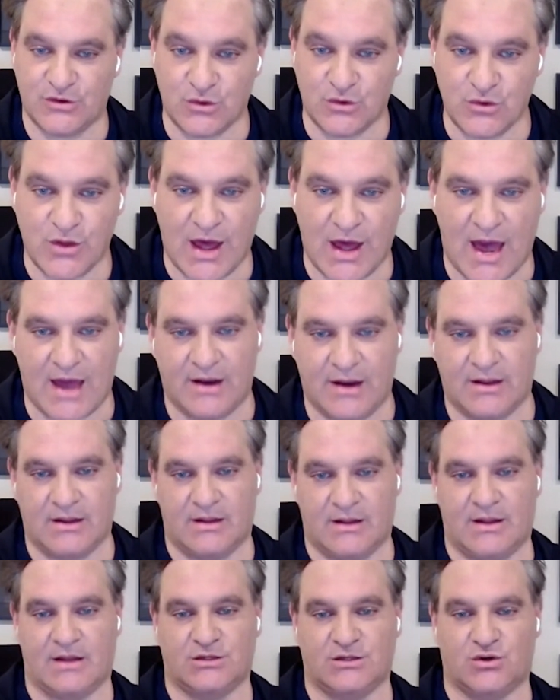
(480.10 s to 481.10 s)
that, and
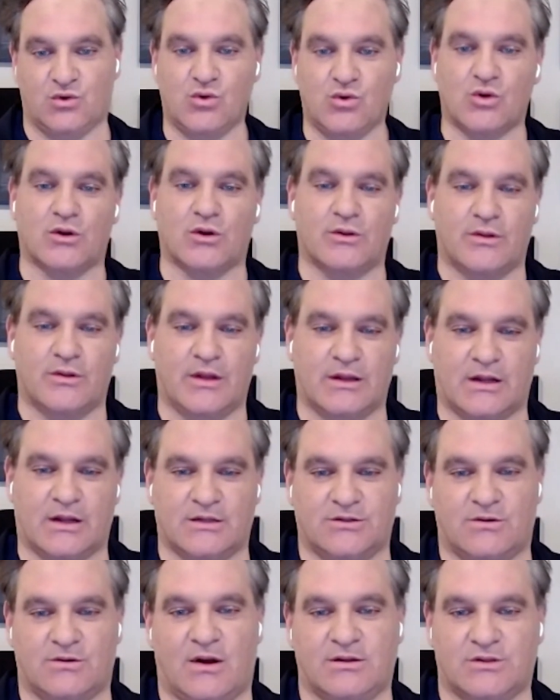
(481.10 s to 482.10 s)
that's cool. I think
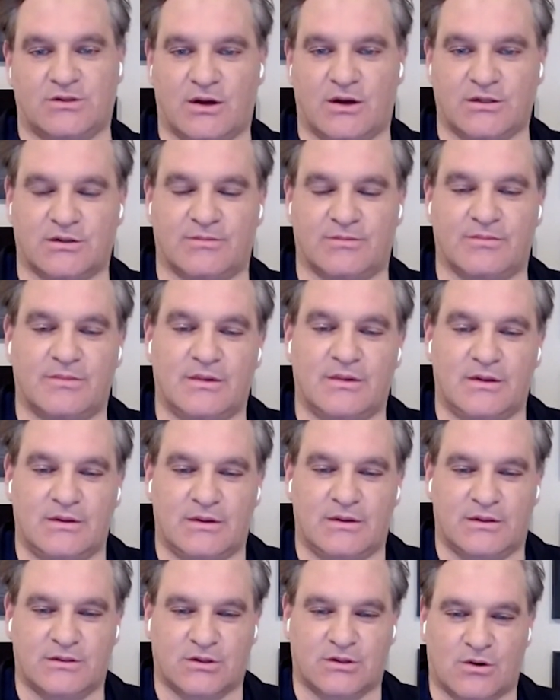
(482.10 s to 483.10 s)
that's awesome.
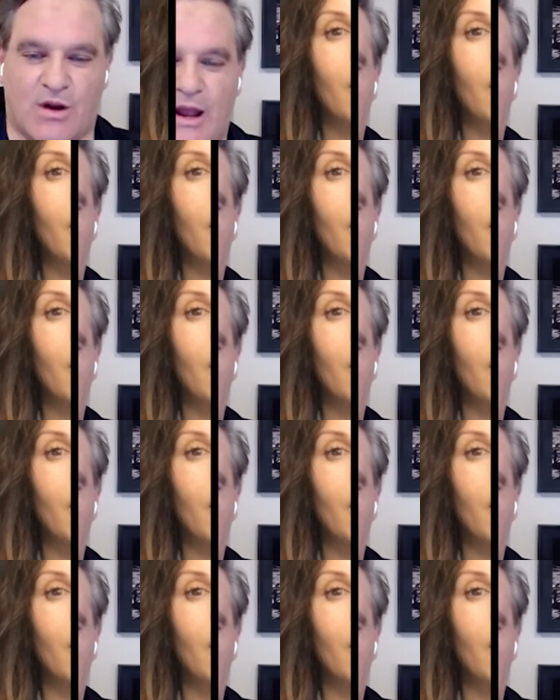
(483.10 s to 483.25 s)
It's great.